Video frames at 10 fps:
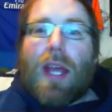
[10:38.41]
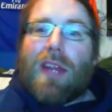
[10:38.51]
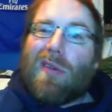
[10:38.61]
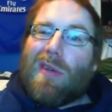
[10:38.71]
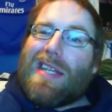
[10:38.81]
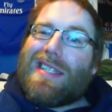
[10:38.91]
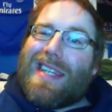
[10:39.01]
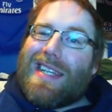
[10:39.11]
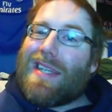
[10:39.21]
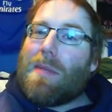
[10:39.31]
The reason
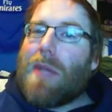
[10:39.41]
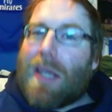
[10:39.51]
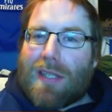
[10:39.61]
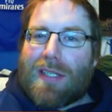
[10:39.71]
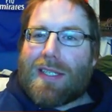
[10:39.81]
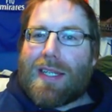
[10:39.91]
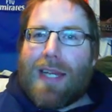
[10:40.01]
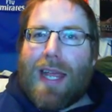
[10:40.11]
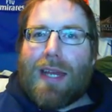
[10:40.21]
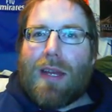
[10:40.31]
isn't because he's
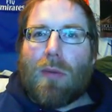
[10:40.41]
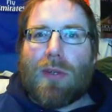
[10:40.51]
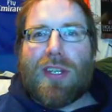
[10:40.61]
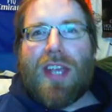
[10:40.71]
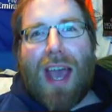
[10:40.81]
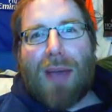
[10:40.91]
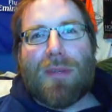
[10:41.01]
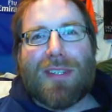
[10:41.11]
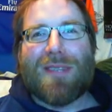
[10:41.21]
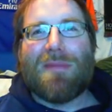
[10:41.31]
Canadian, which he
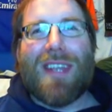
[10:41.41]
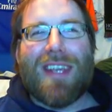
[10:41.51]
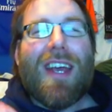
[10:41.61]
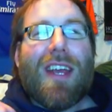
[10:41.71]
happens to be.